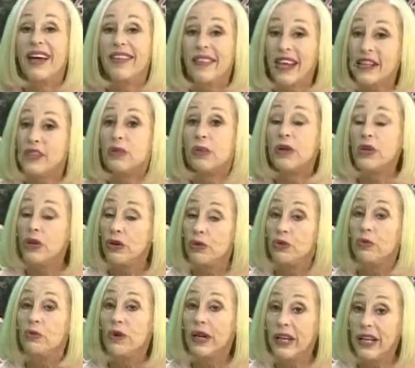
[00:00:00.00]
That's when you
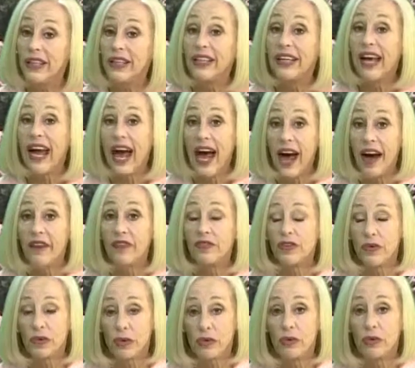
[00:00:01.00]
really have
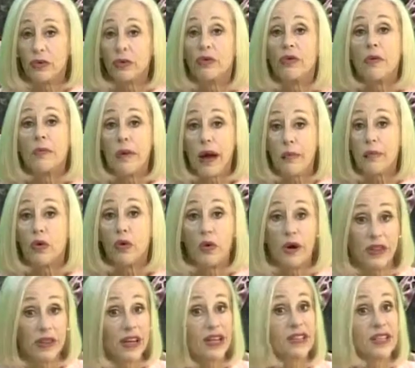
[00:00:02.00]
to remember
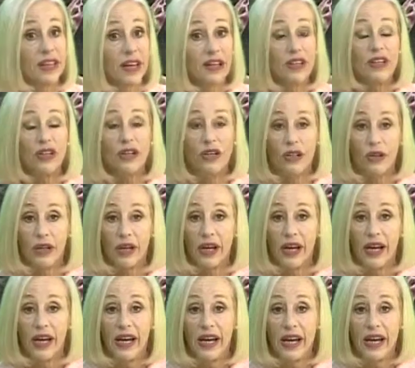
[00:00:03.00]
what they said to you.
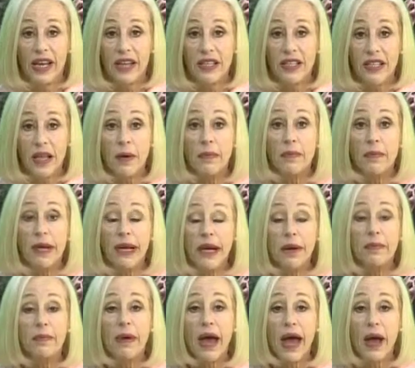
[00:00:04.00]

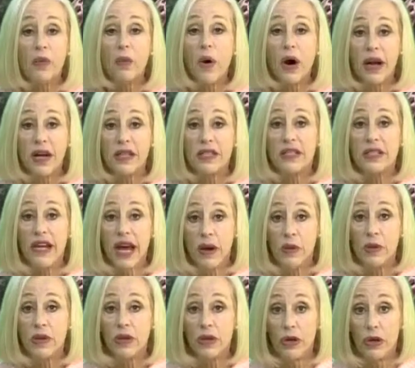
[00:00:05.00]
Somebody may want to stay
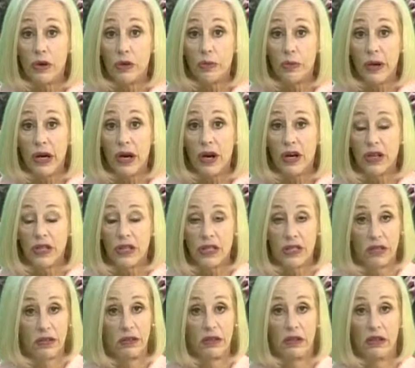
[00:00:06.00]
with you
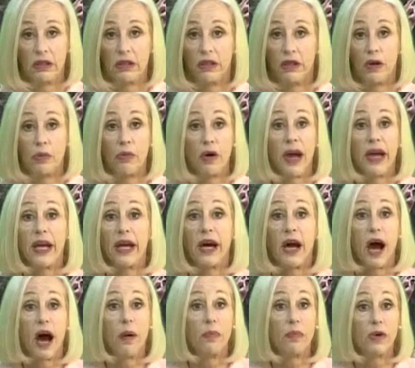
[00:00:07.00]
because you're
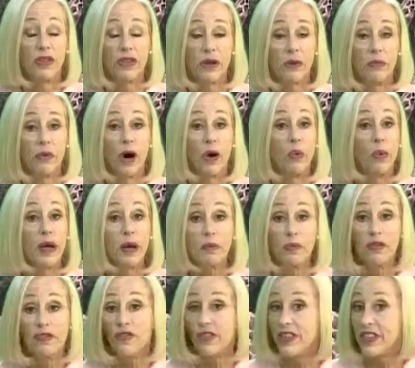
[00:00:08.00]
breaking up with them a week
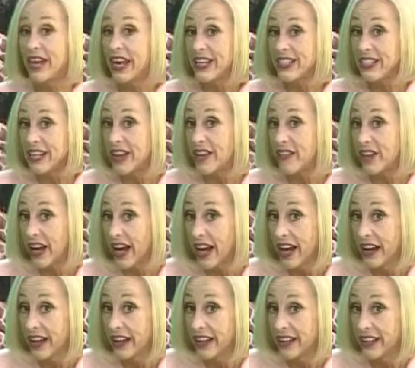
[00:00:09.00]
before Thanksgiving,
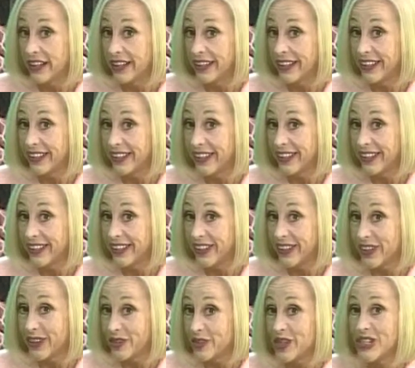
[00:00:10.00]

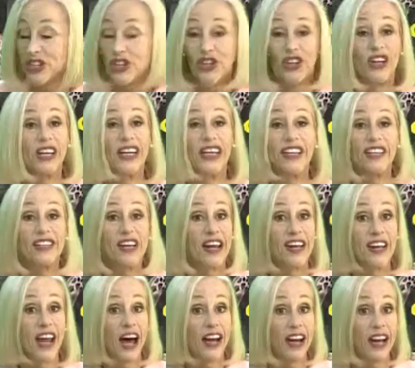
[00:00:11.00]
which is
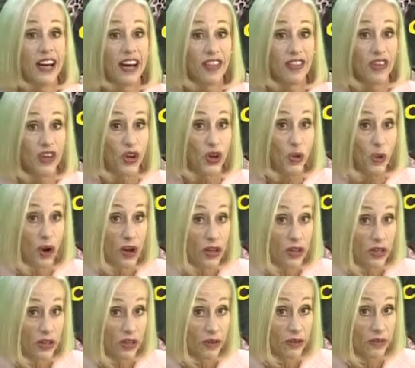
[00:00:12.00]
not anything you want
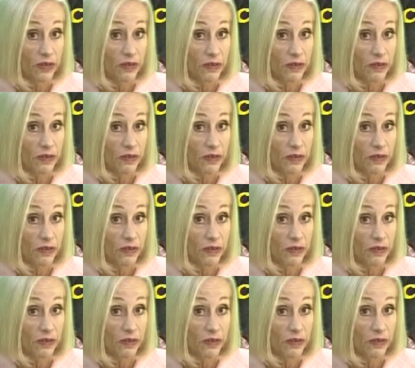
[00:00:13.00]
to do.